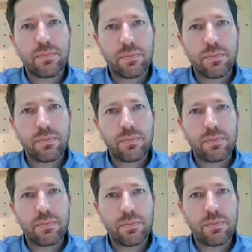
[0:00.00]

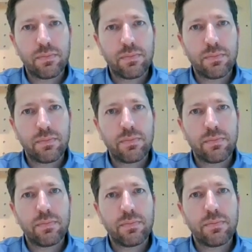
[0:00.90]

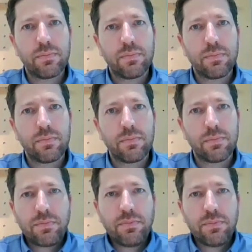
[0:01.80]

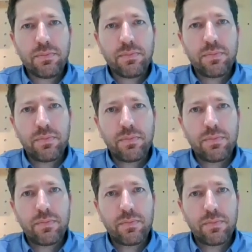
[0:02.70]

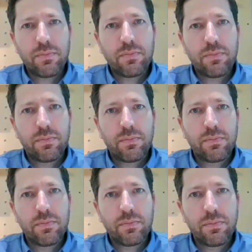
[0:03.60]

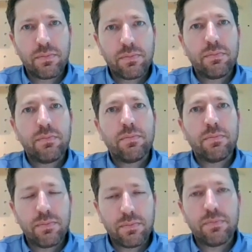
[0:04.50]

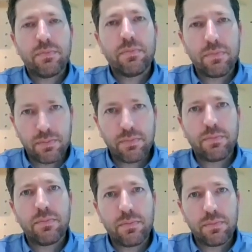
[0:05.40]

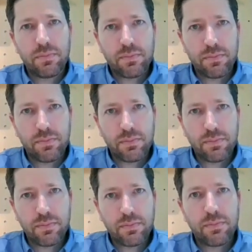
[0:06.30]

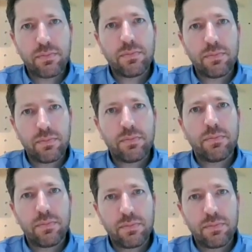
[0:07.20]
No words are spoken by the person on screen.